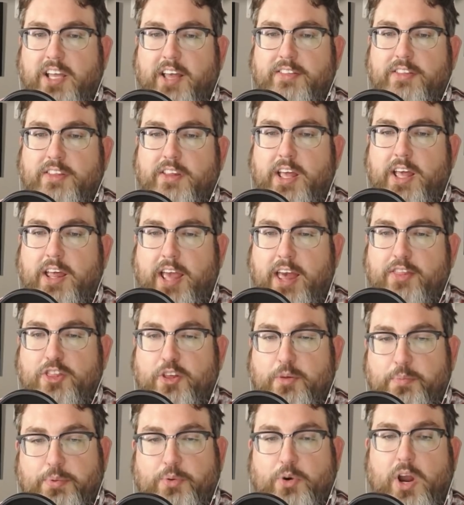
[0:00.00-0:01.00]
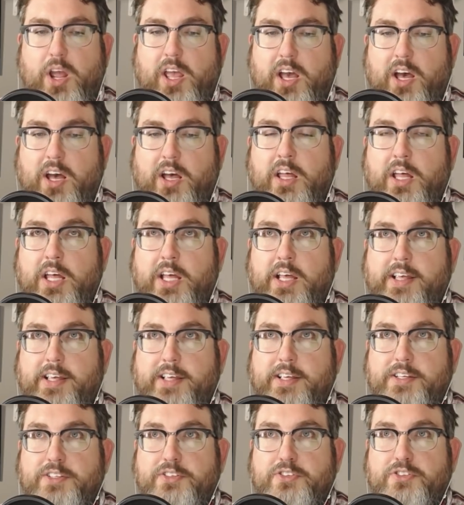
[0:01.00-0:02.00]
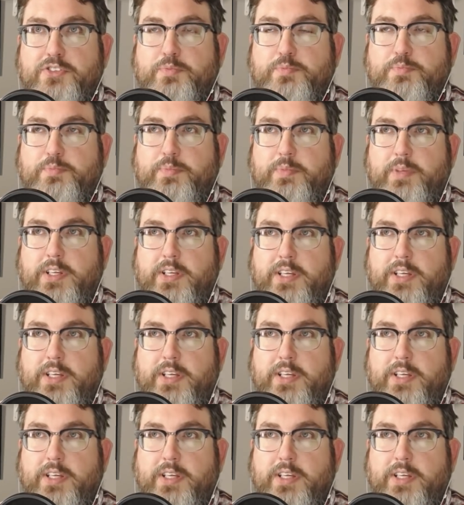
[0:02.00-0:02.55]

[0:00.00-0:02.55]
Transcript: and the Breya is